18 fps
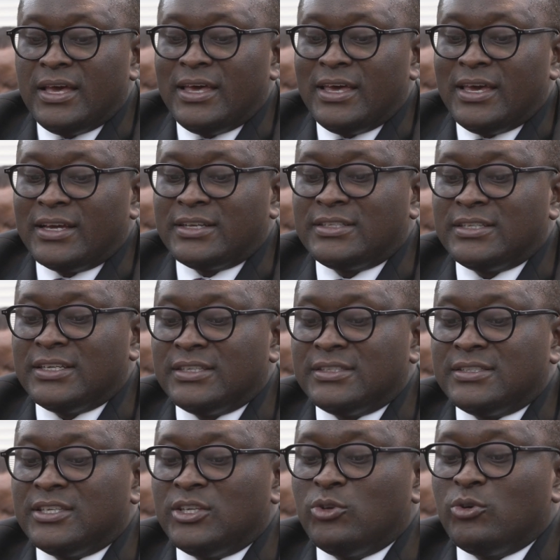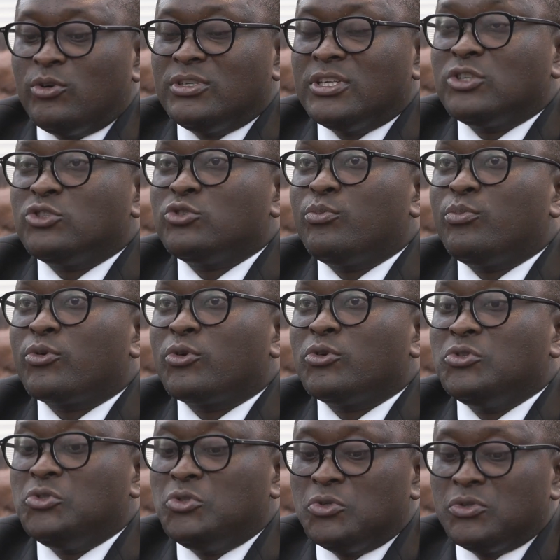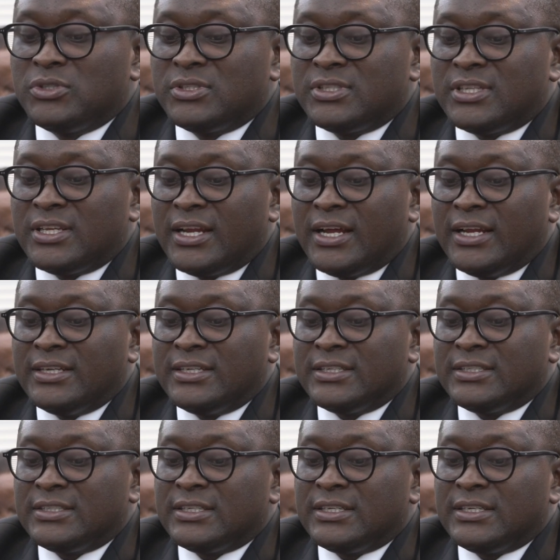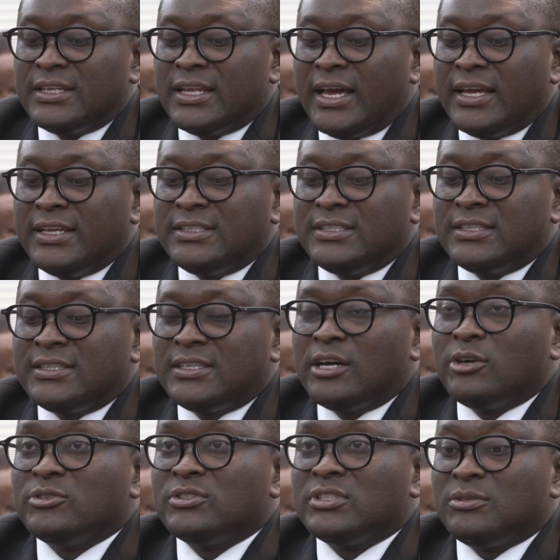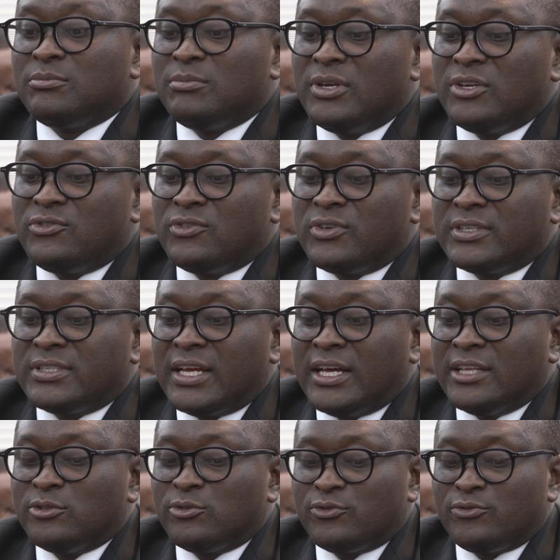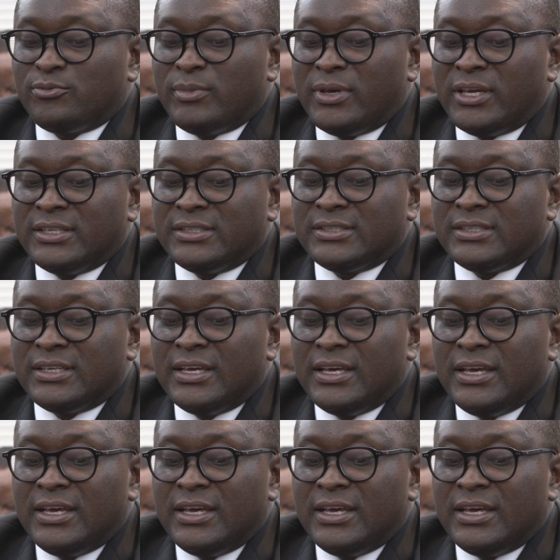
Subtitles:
hectares in order to produce 390,000 metric tons of maize